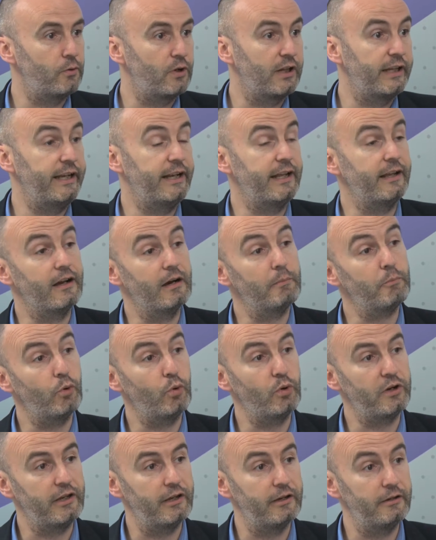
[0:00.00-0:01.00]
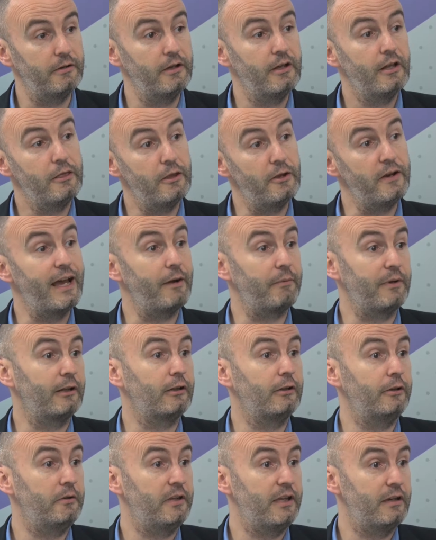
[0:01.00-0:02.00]
cleaning up audio that now
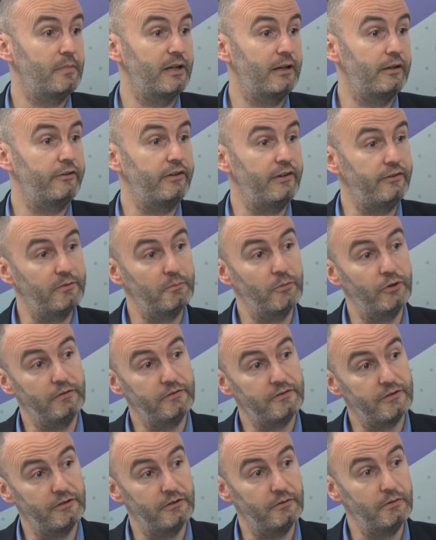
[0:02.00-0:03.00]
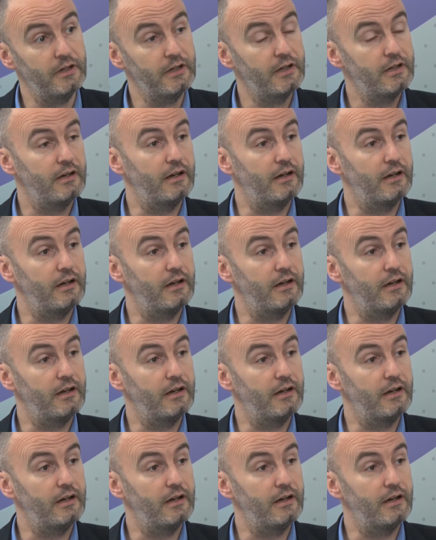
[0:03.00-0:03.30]
include the ability to move to